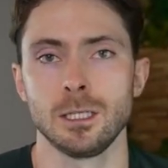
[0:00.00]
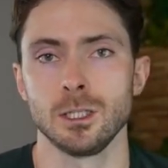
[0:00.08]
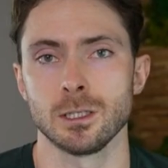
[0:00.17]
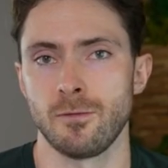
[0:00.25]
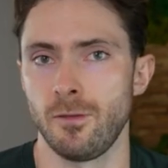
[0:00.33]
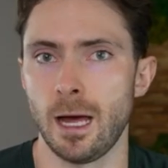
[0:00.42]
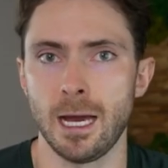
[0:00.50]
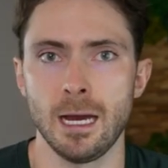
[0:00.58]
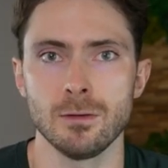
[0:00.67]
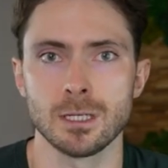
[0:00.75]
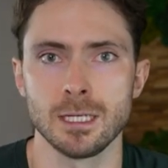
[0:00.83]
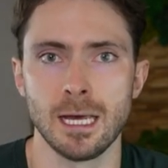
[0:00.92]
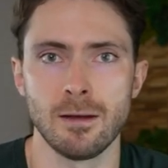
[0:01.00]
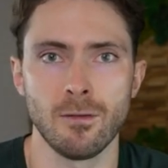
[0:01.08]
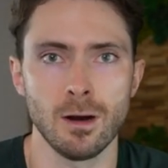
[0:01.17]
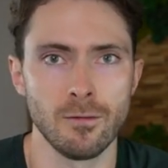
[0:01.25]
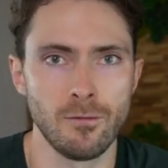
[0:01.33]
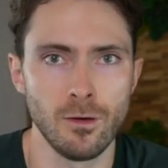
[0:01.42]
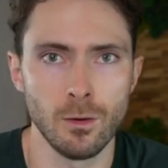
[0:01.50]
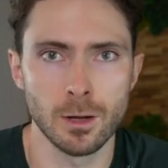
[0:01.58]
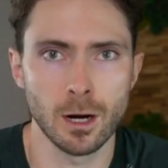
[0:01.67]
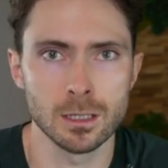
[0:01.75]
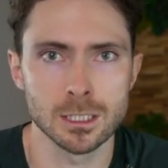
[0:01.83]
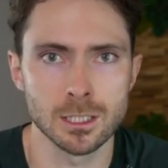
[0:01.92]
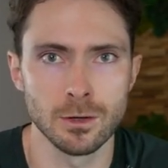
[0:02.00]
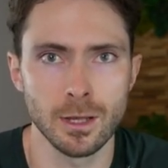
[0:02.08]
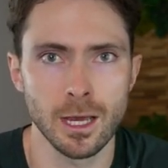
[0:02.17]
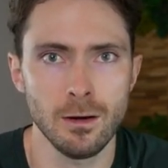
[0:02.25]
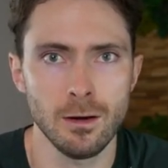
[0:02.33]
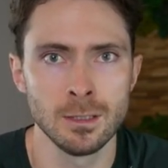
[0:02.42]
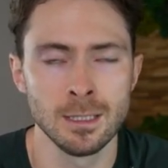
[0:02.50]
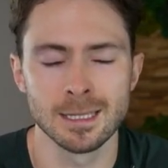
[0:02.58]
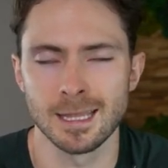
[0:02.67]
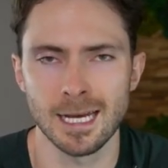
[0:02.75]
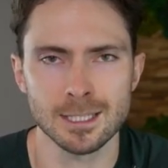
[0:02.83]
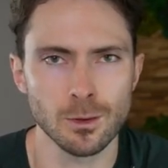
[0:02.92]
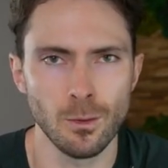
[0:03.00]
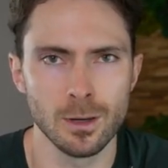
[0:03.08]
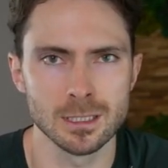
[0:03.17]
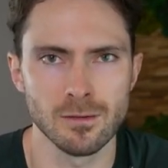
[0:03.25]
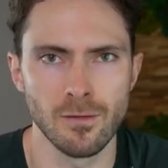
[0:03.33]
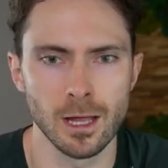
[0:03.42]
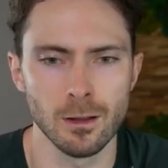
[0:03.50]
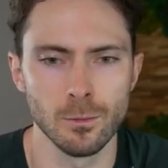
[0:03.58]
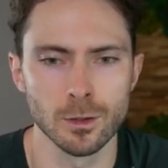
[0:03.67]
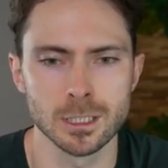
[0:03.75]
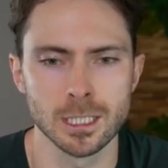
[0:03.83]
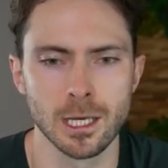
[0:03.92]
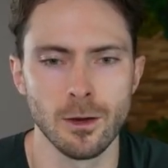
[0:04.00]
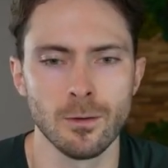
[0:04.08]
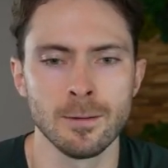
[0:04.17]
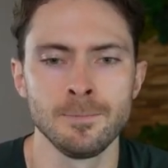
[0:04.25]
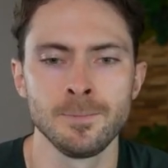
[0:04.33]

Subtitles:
to just fly out to Denver and film in our studio, that's always available to you.